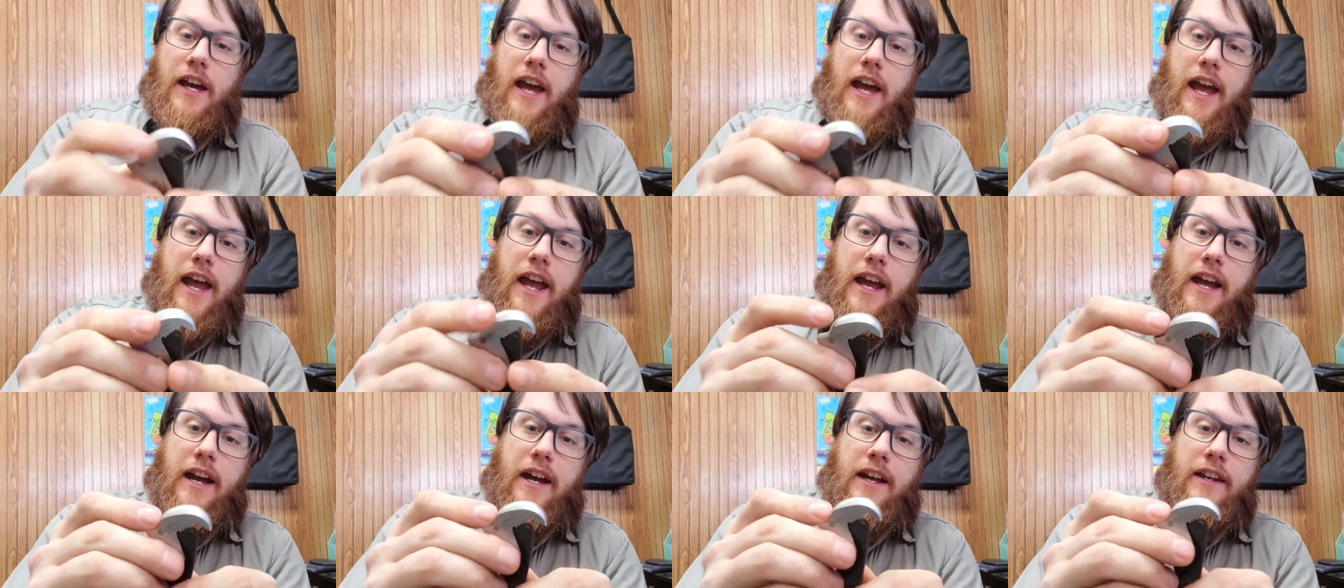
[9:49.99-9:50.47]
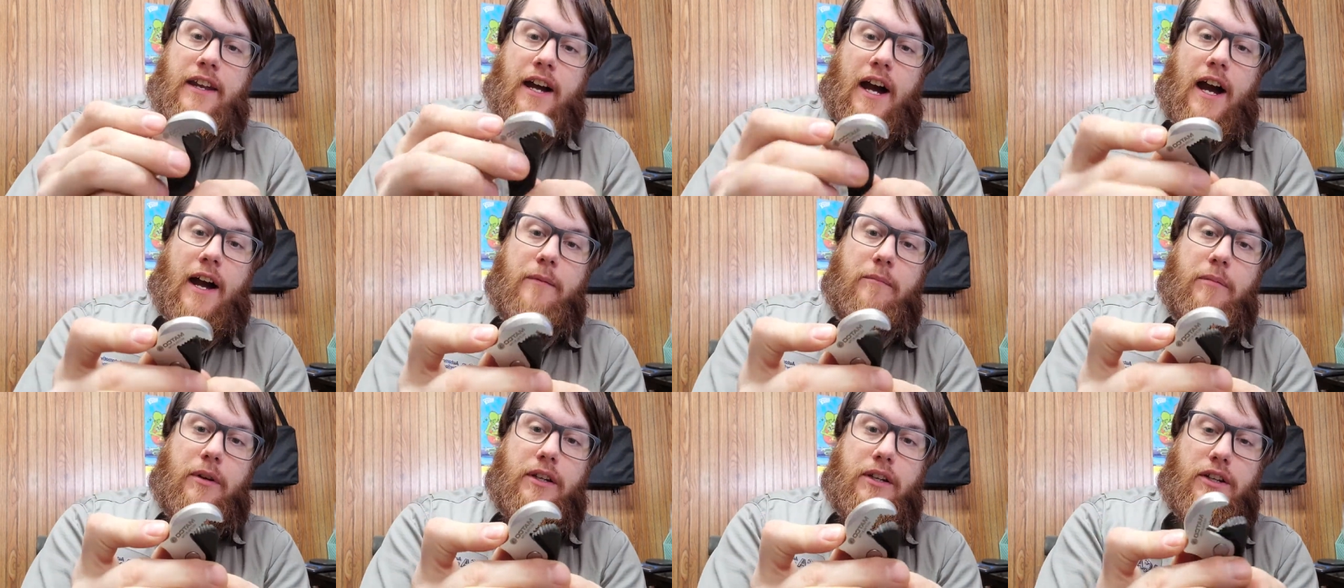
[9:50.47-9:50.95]
and
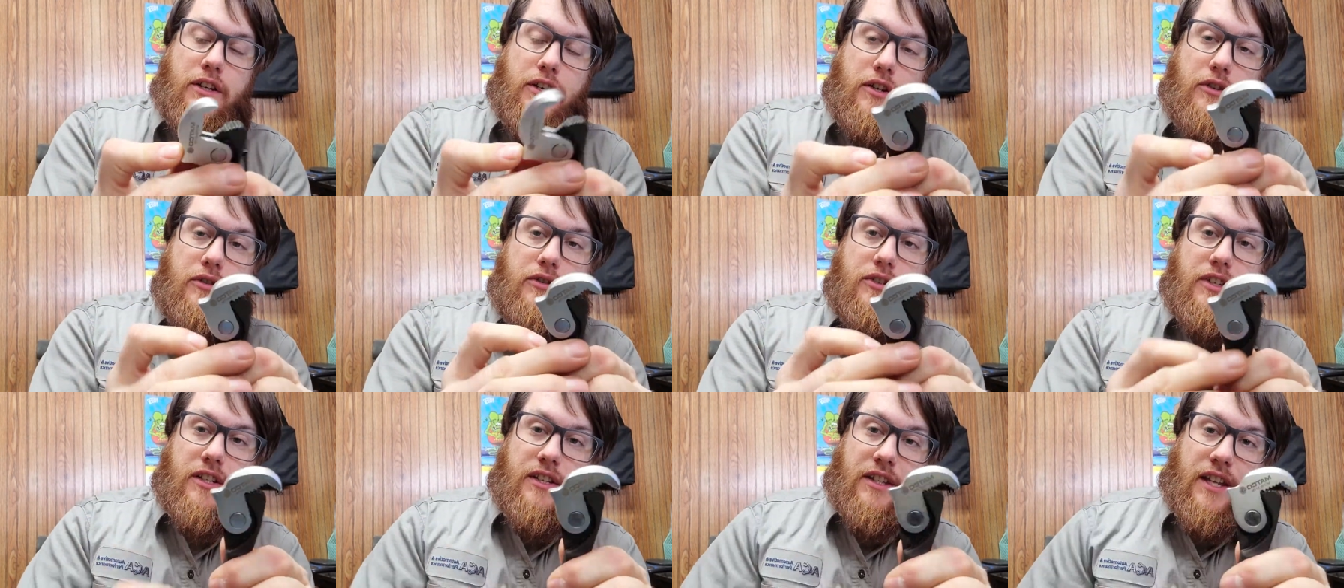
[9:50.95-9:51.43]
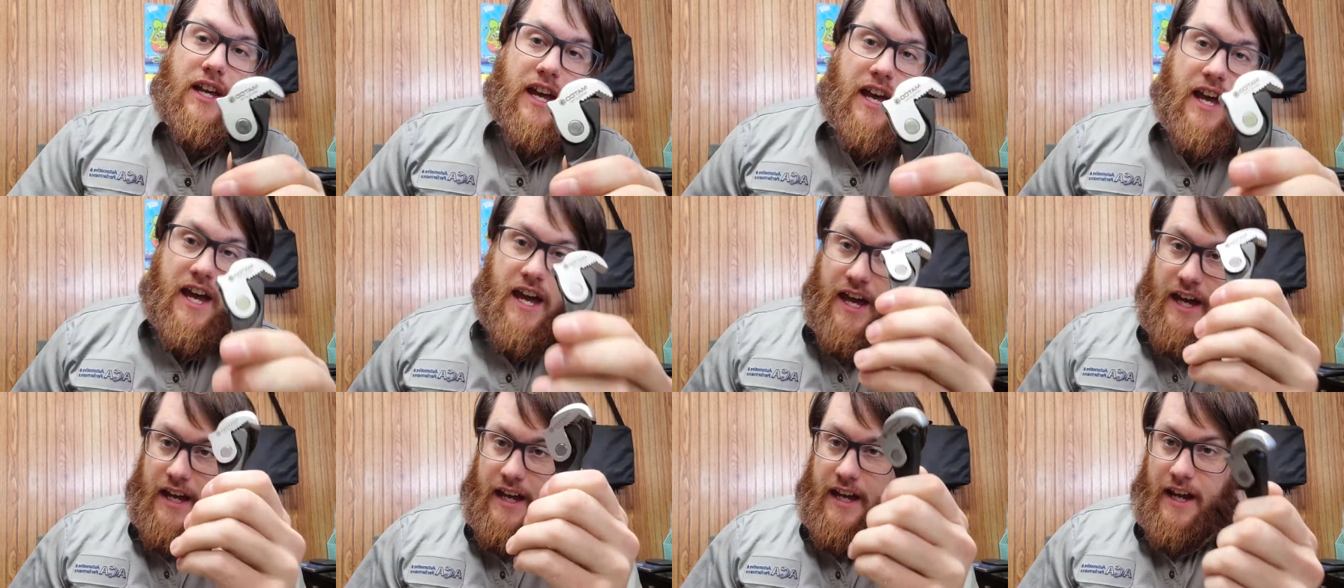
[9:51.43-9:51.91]
I've been using the
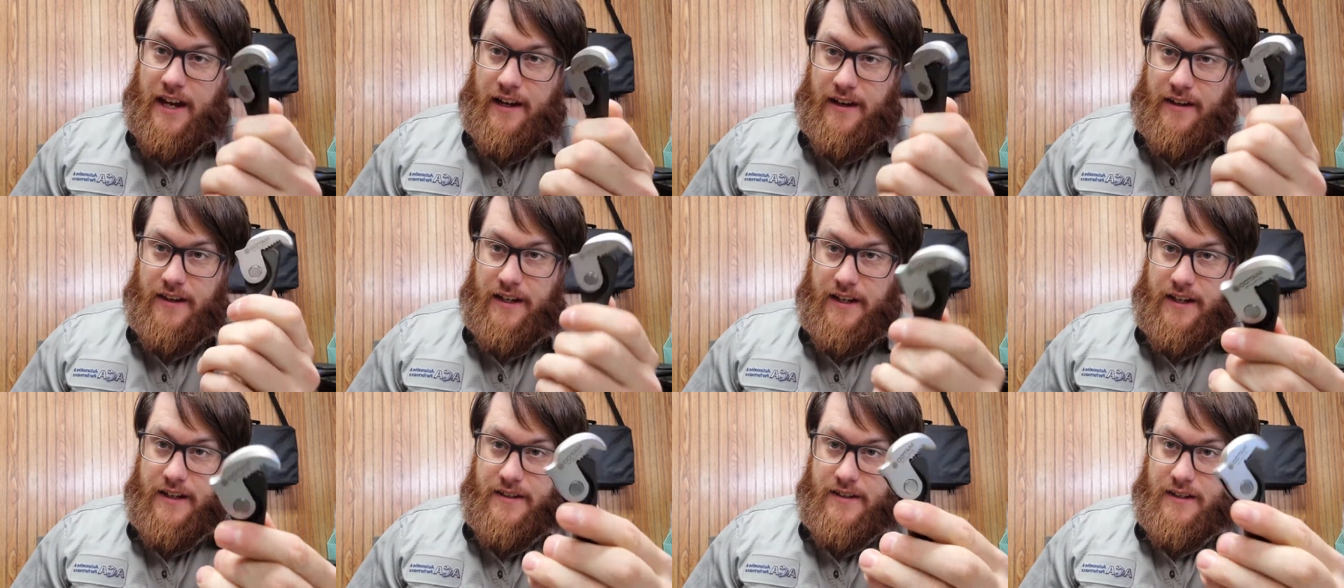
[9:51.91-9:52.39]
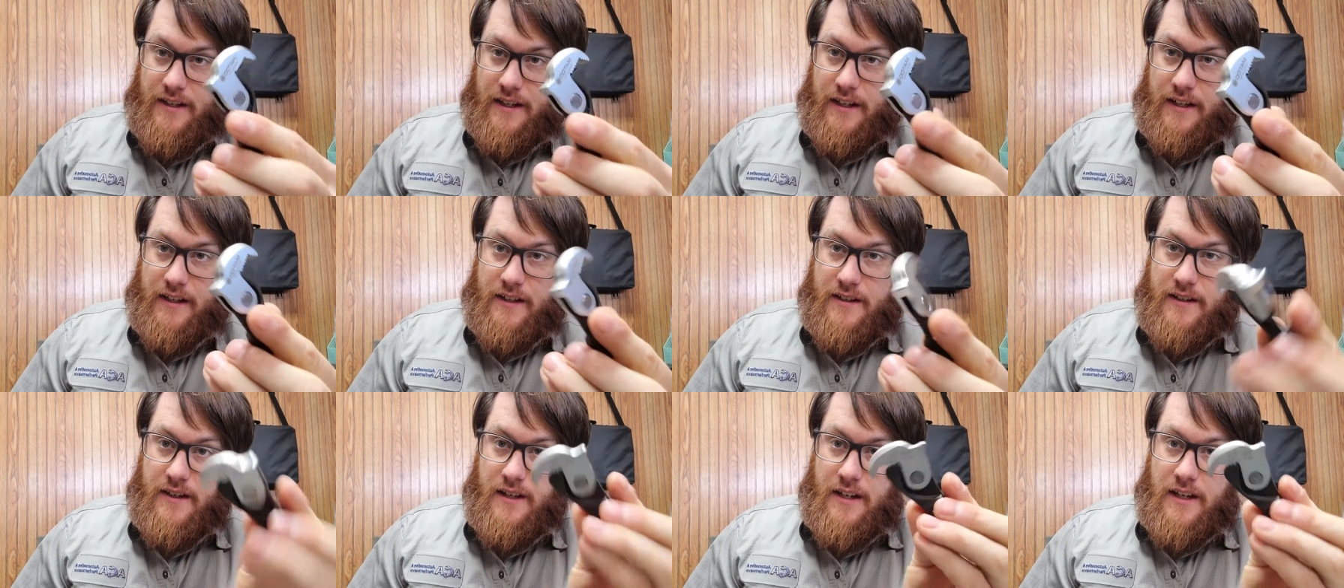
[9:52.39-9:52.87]
heck out of these
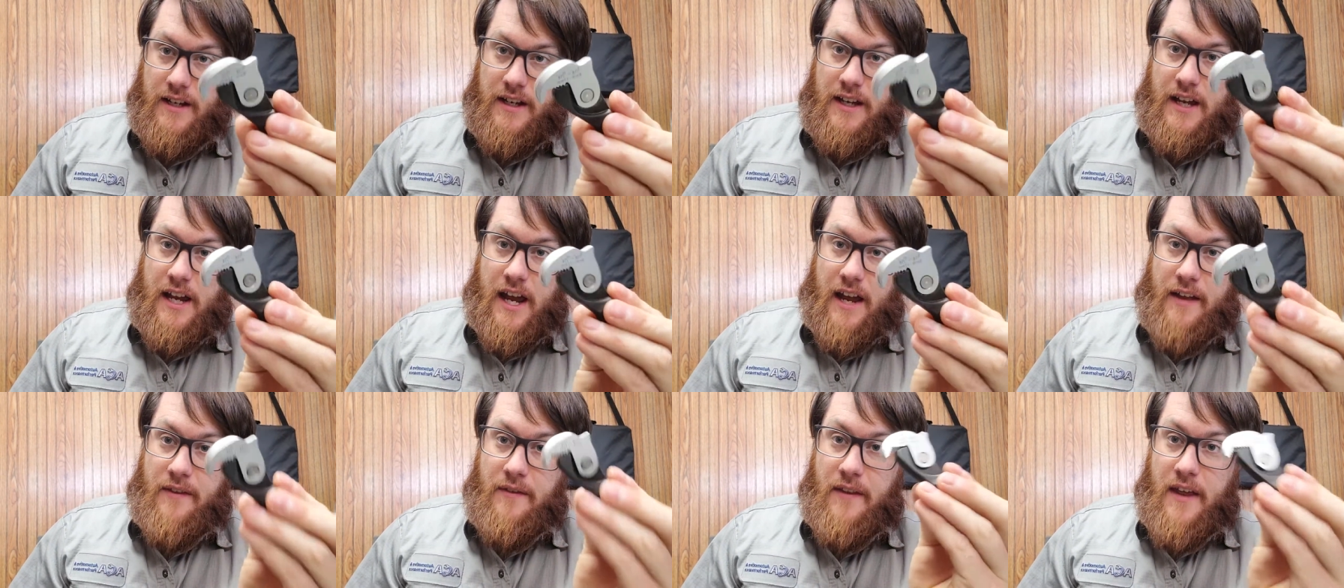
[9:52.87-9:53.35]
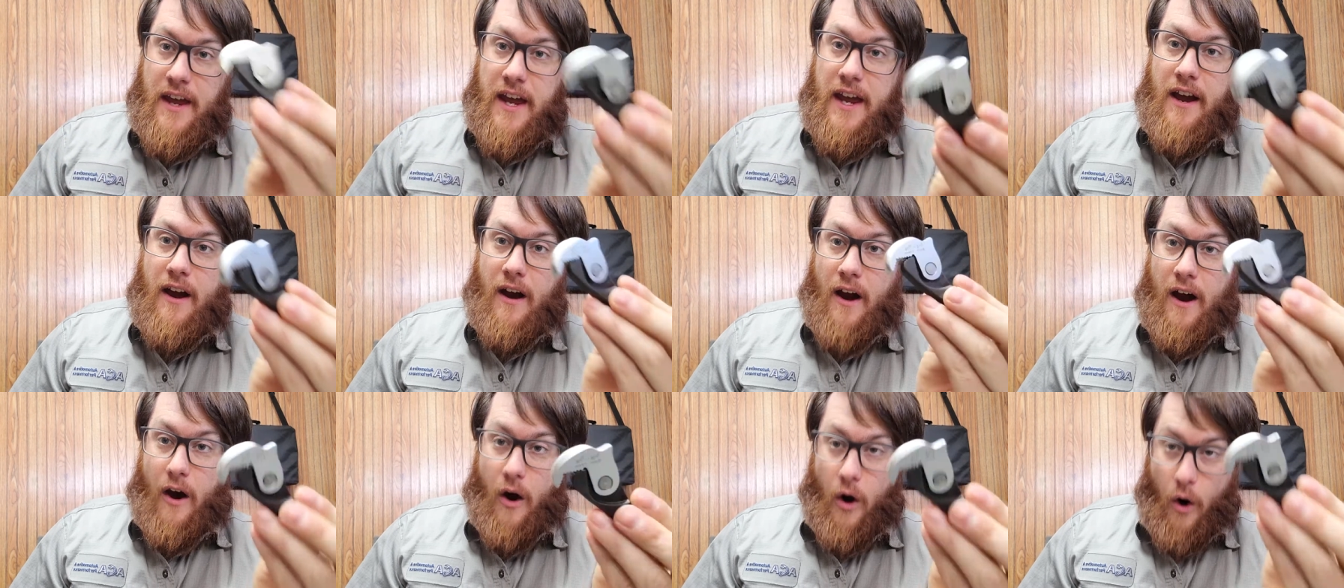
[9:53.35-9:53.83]
things, and
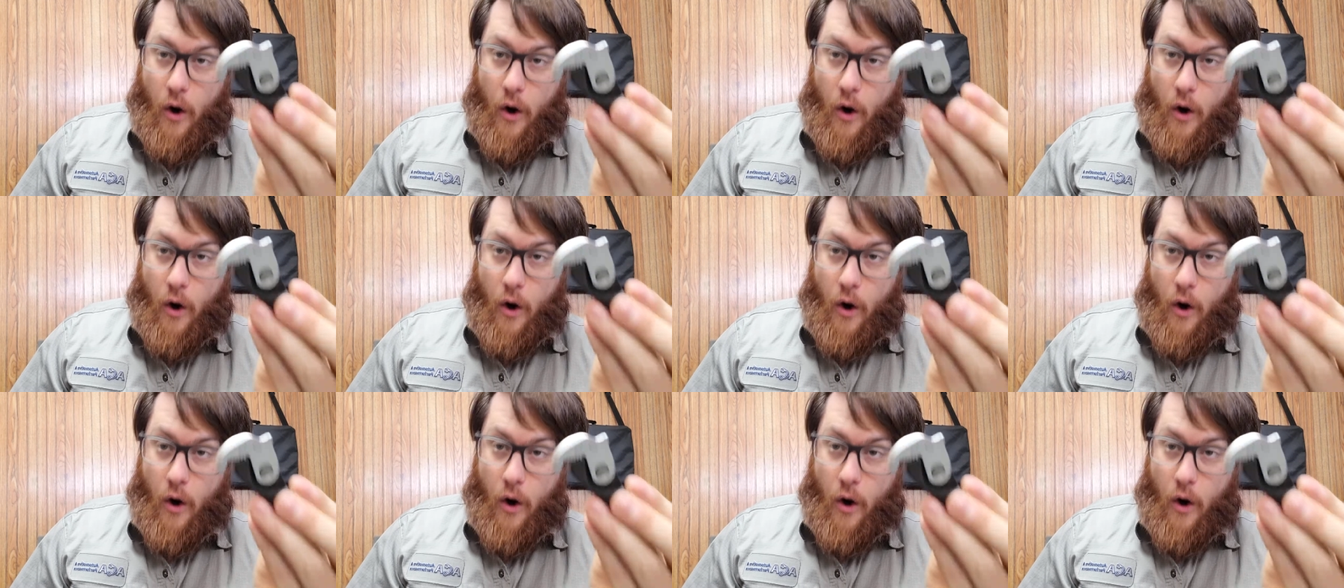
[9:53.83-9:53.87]
they